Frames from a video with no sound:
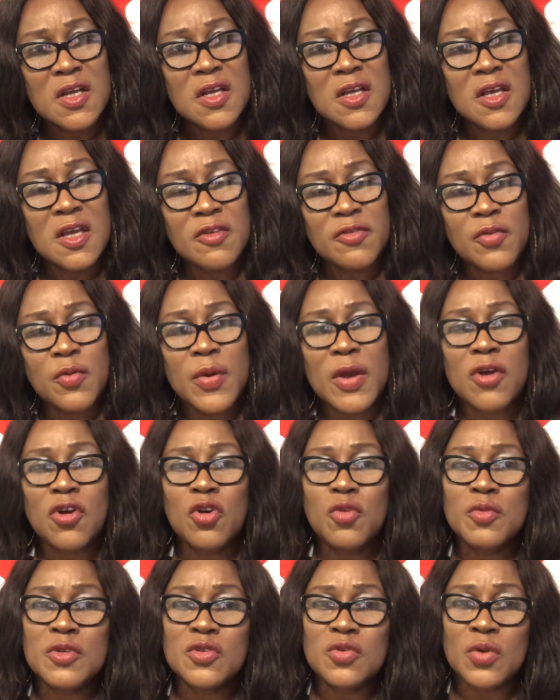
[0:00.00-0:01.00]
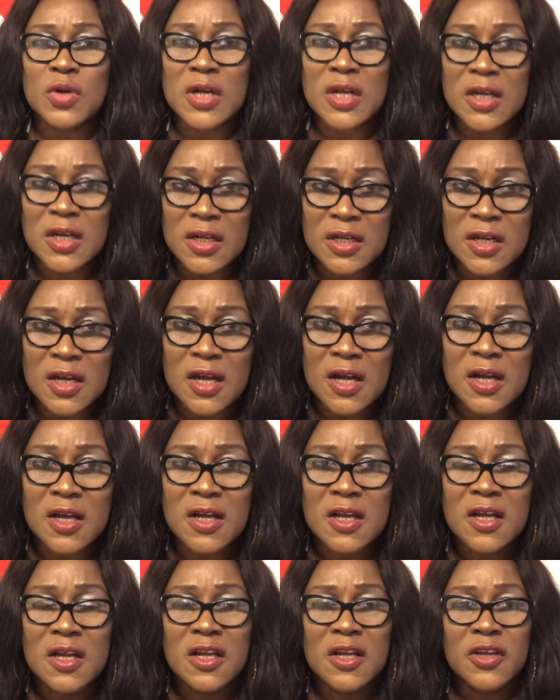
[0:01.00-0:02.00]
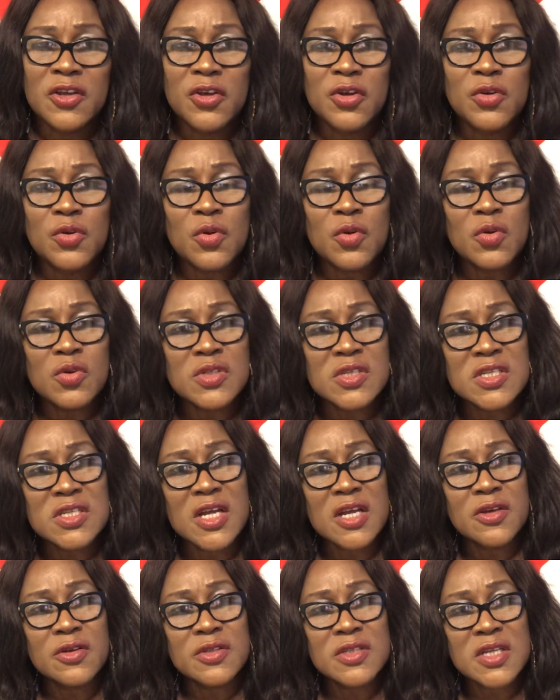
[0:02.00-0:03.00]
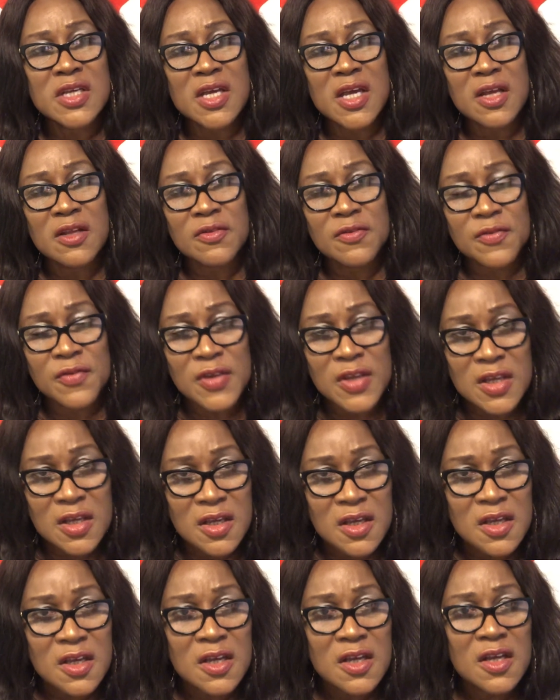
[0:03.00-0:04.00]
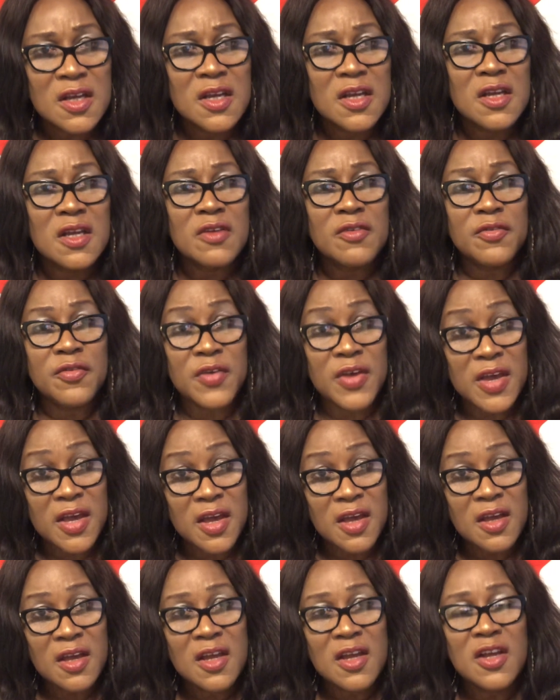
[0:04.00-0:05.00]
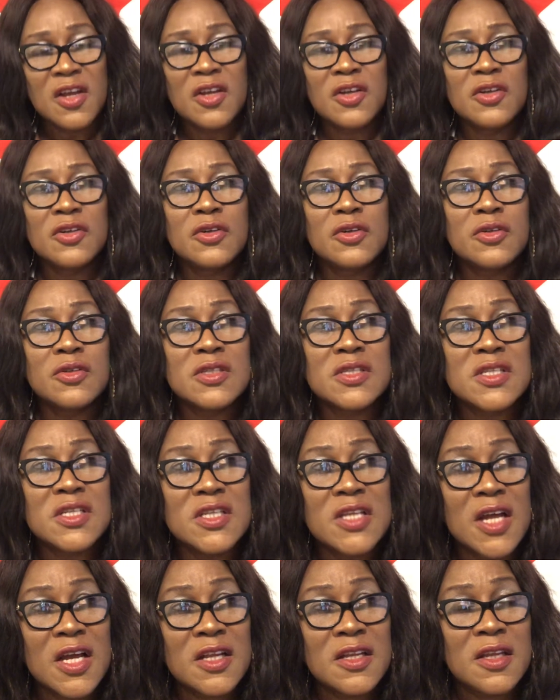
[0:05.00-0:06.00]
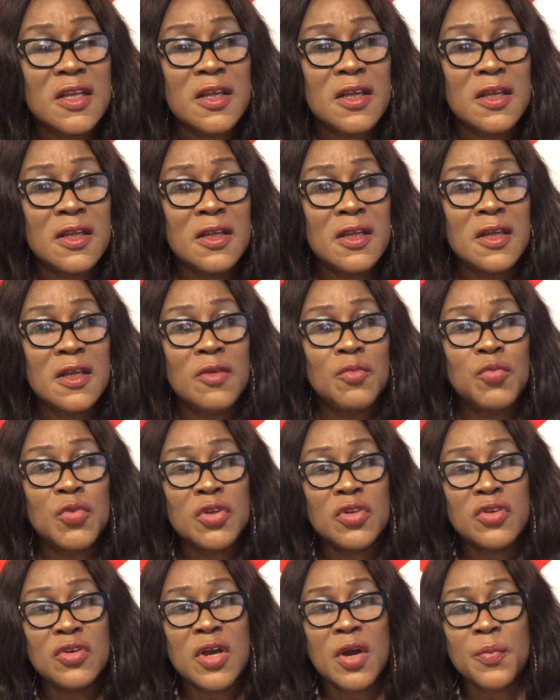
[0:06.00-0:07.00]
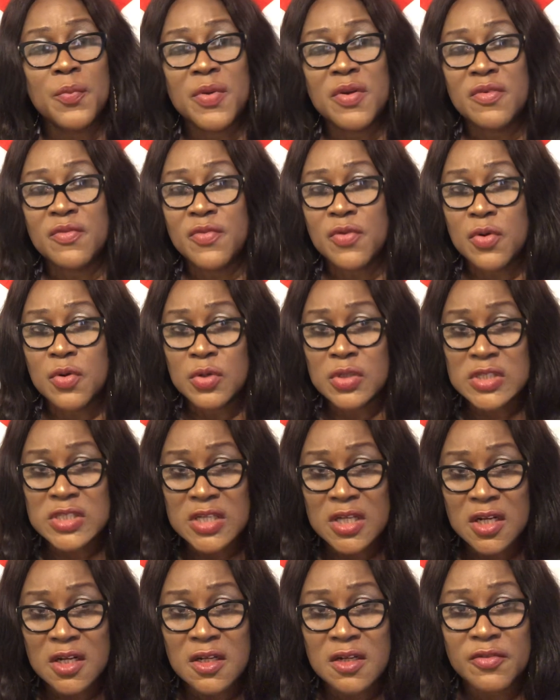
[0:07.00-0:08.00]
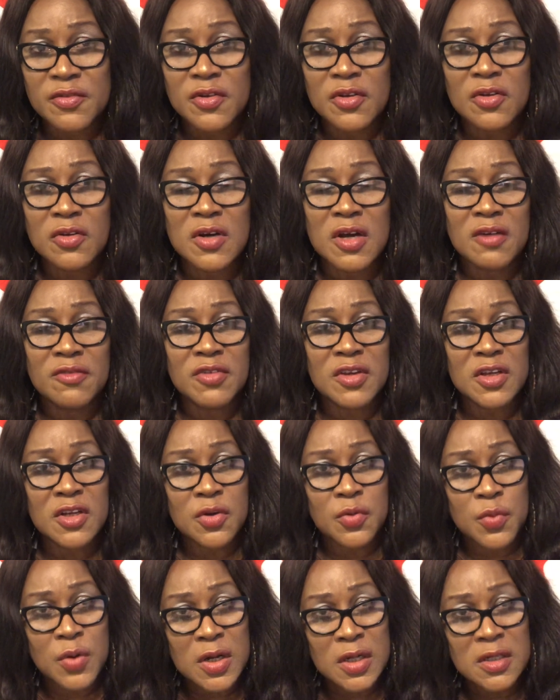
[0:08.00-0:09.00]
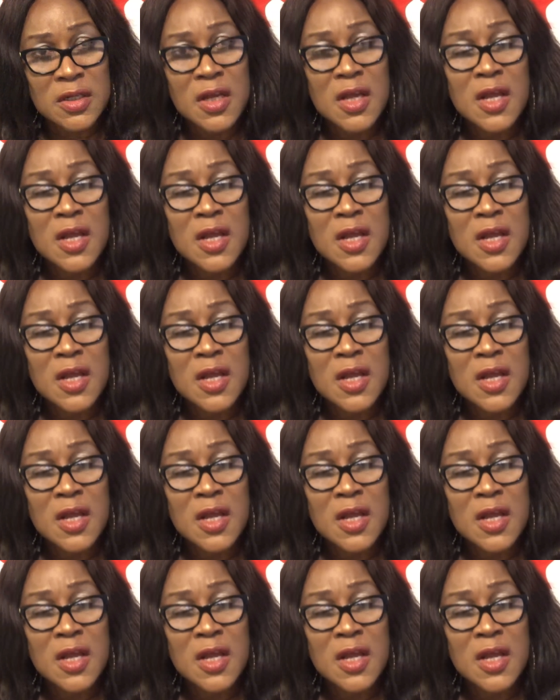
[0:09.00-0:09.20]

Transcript: If you were coming to Canada, consider your ticket fee fair. Consider the money you are paying for hotel if you don't have anyone.